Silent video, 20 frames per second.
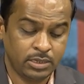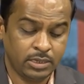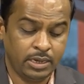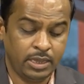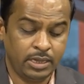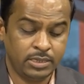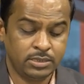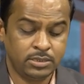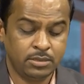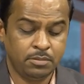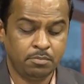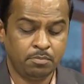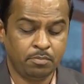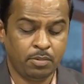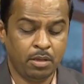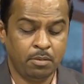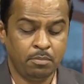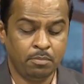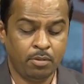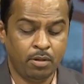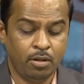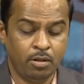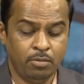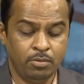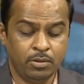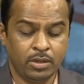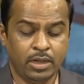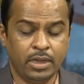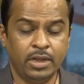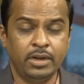Next, plumb bob
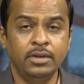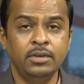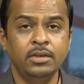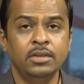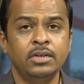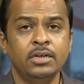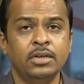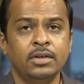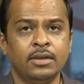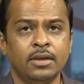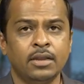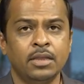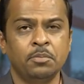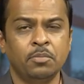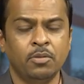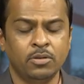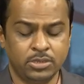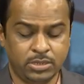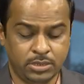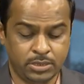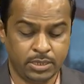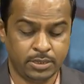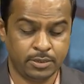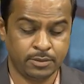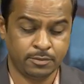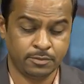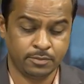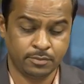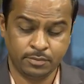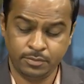and tripod stand.